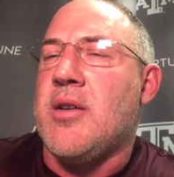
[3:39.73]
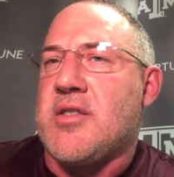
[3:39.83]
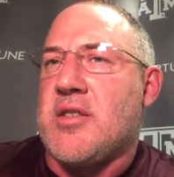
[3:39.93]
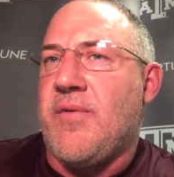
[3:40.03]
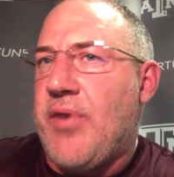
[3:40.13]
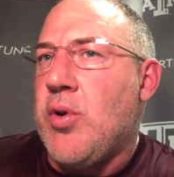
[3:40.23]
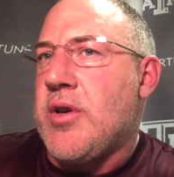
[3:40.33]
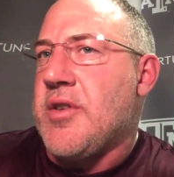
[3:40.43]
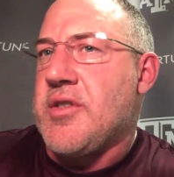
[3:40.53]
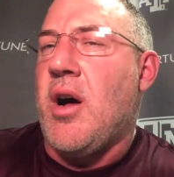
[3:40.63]
is to
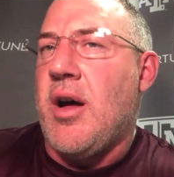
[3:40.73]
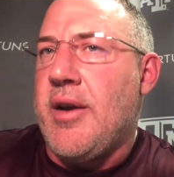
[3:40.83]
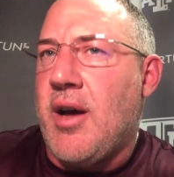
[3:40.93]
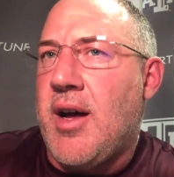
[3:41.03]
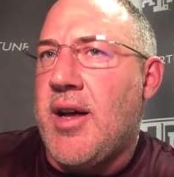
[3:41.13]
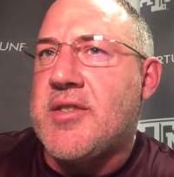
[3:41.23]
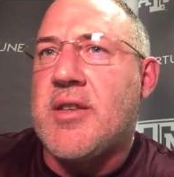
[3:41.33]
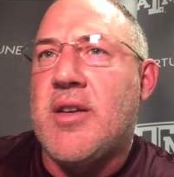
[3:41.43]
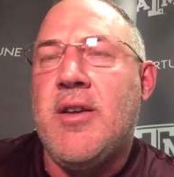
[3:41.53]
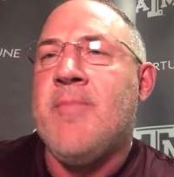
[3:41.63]
focus on us.